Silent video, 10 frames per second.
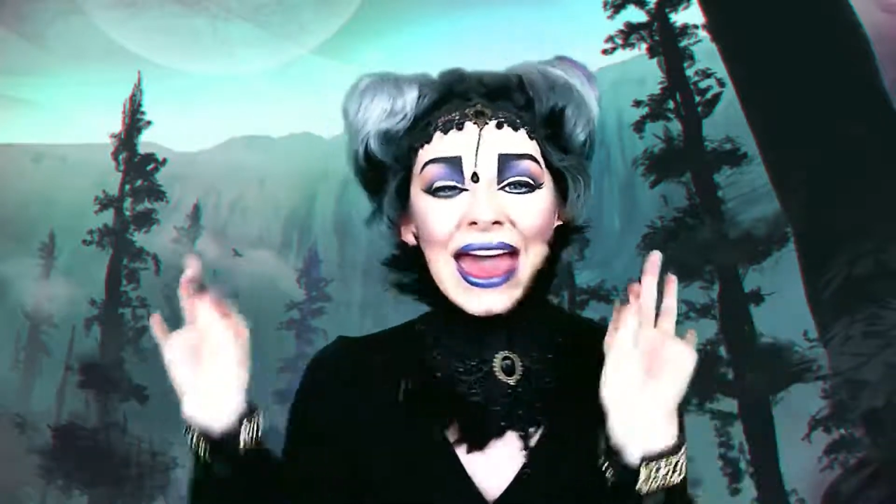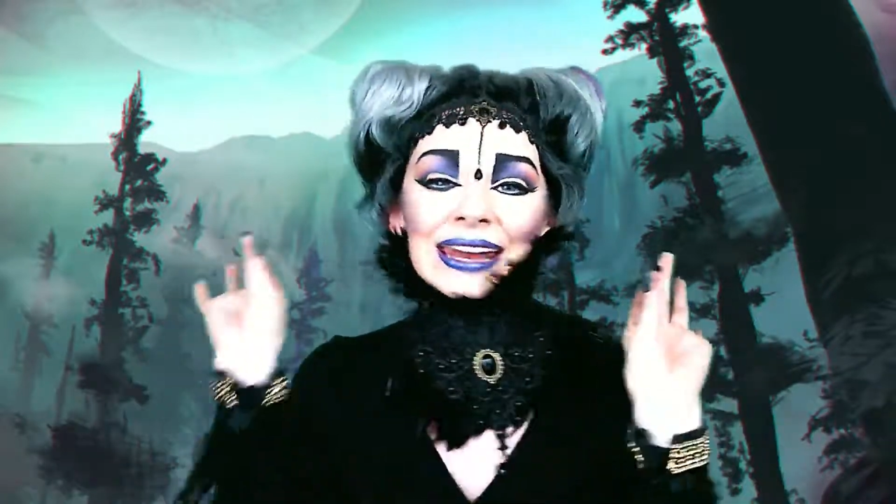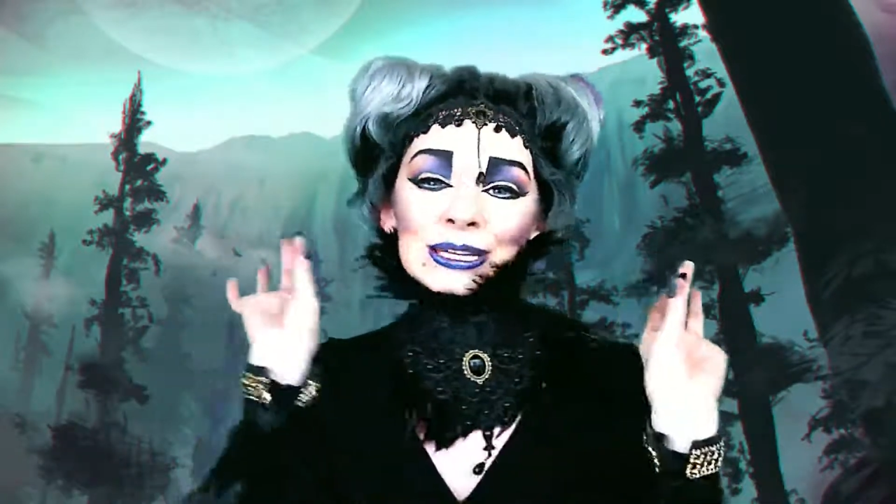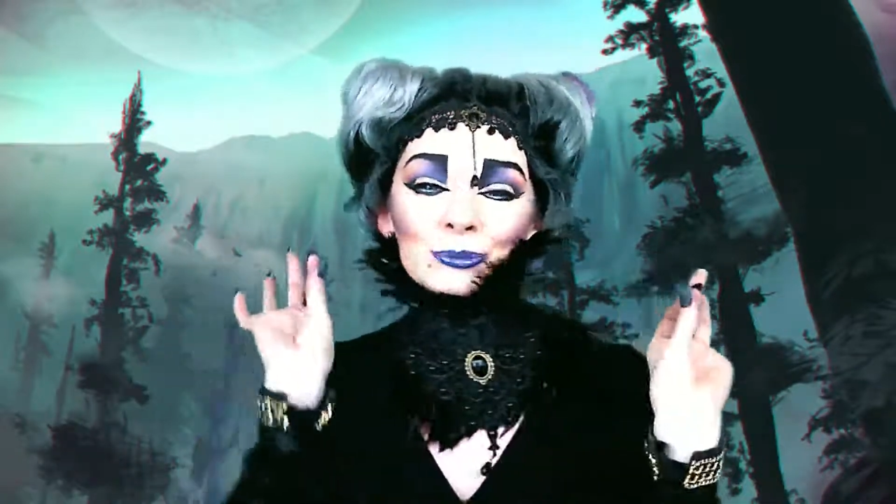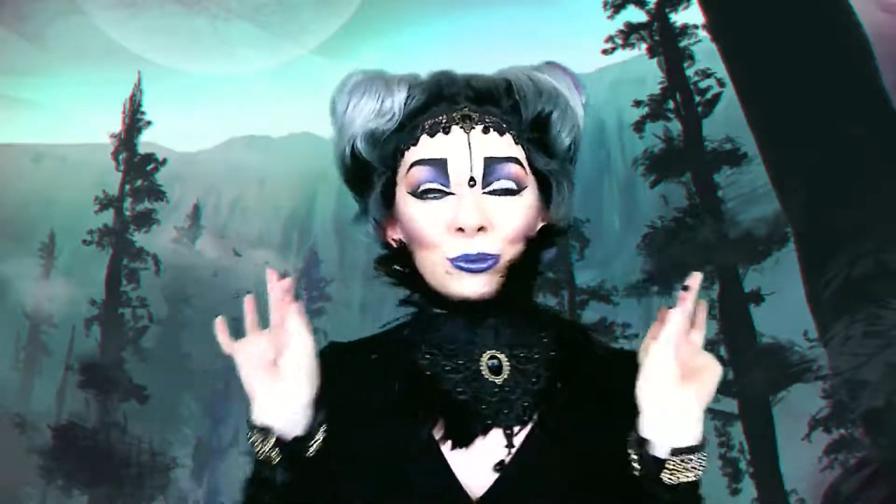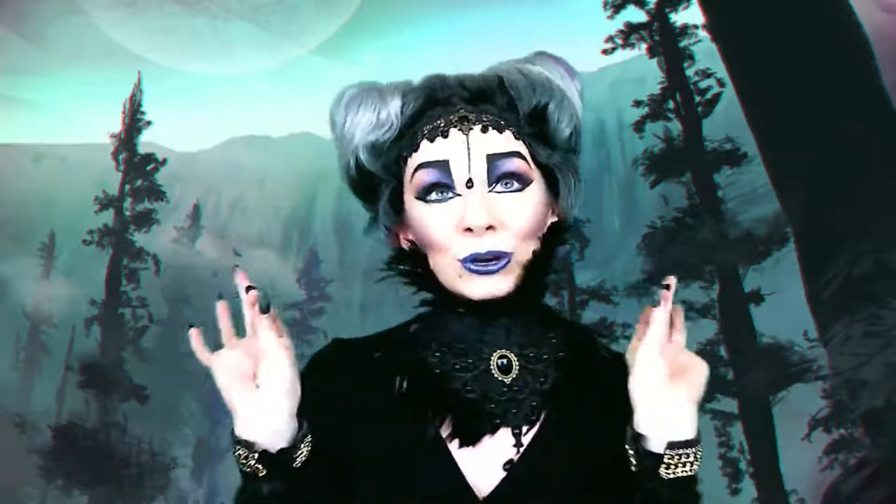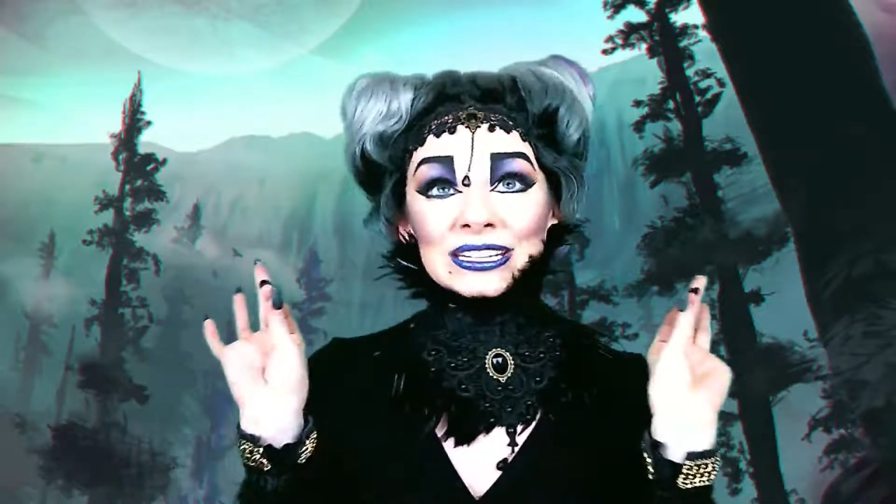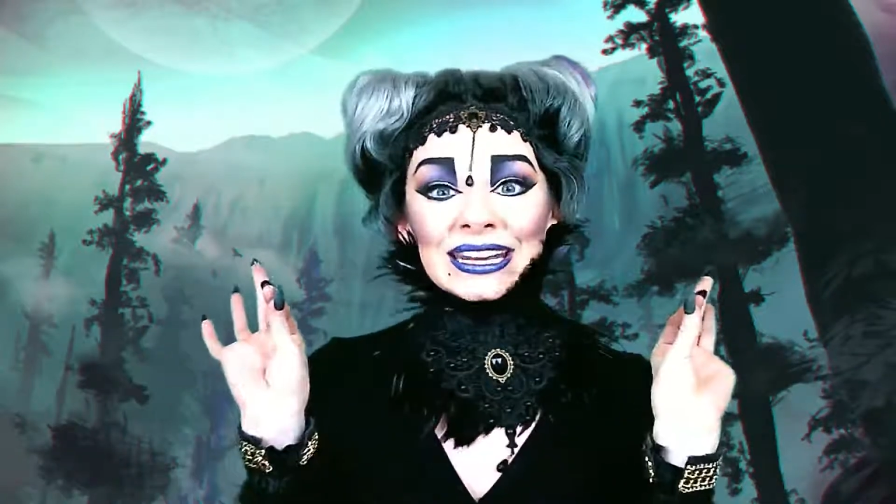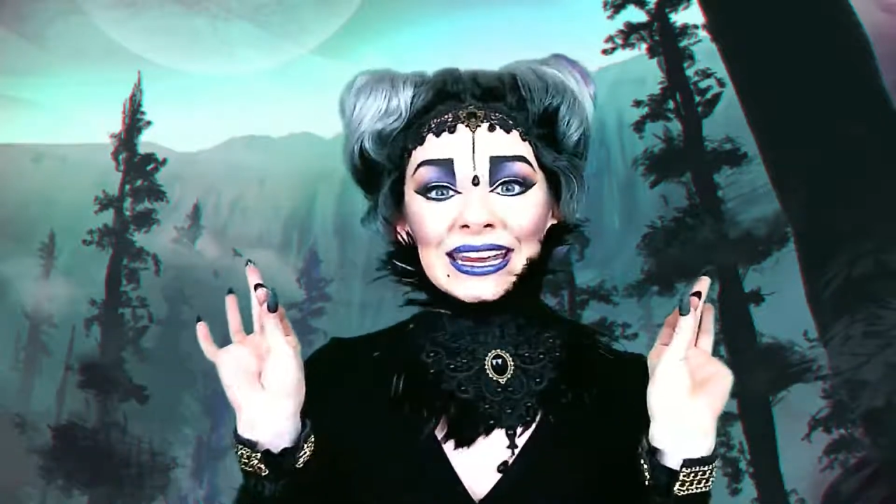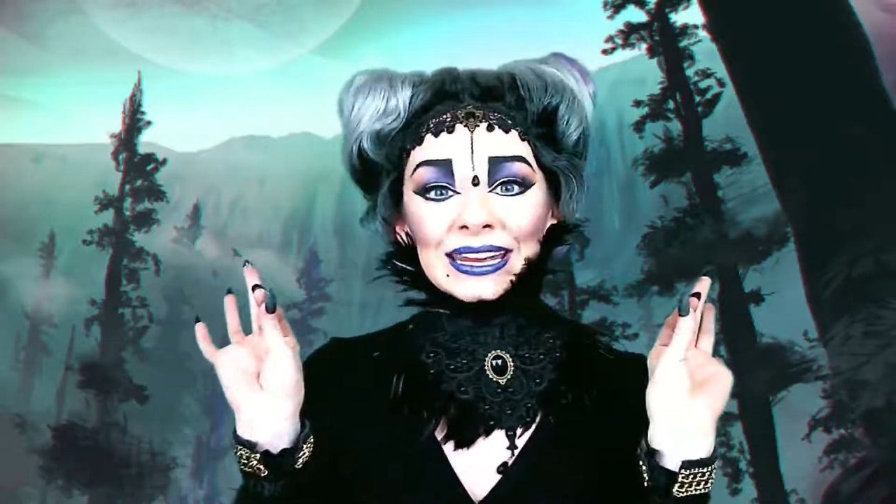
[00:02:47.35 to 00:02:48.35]
and
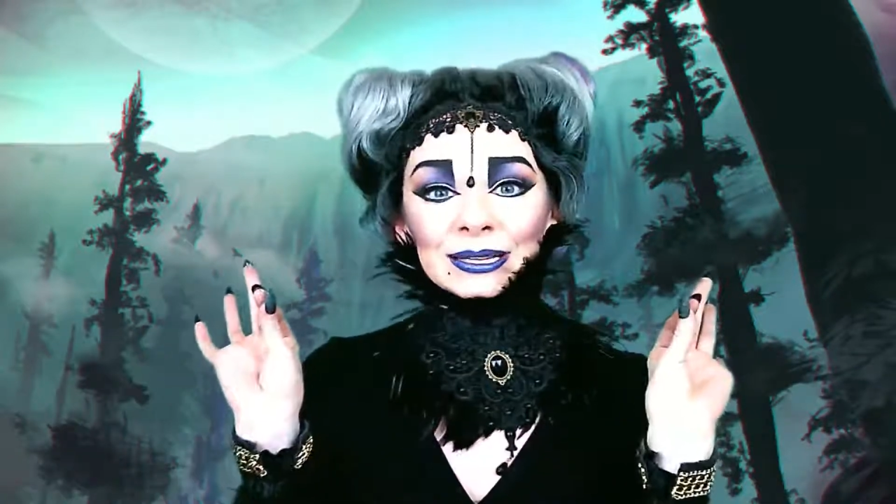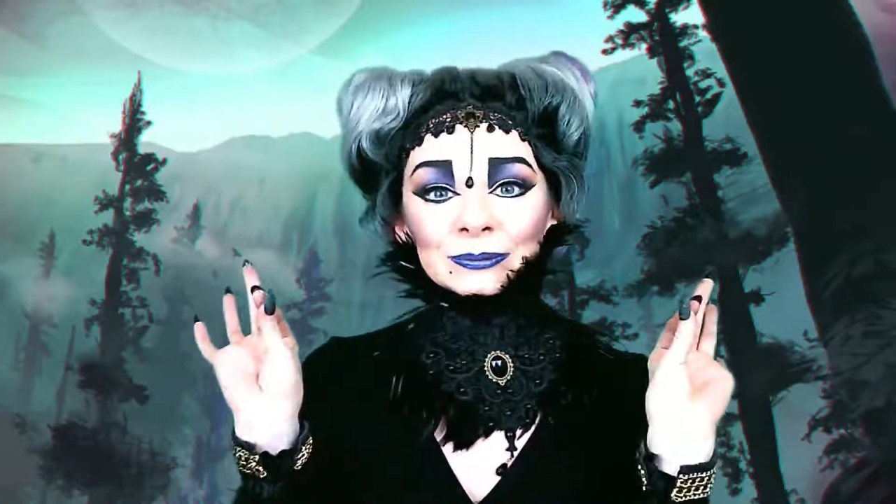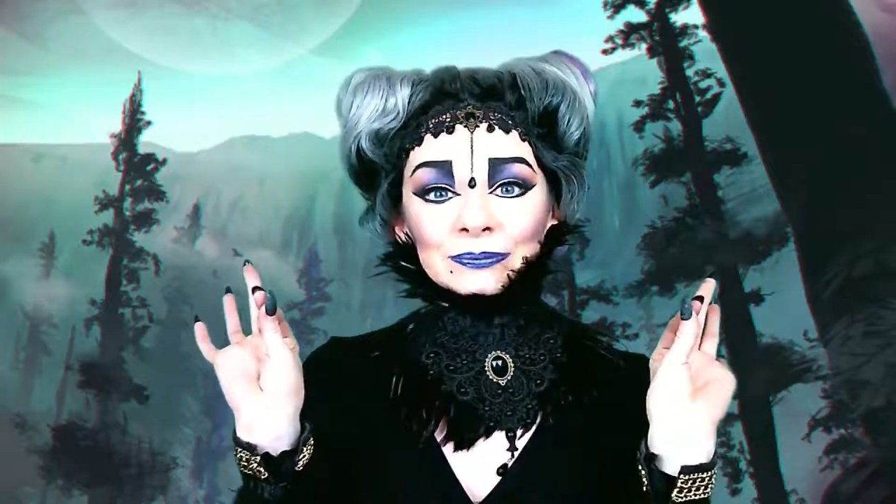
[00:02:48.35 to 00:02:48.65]
pretty.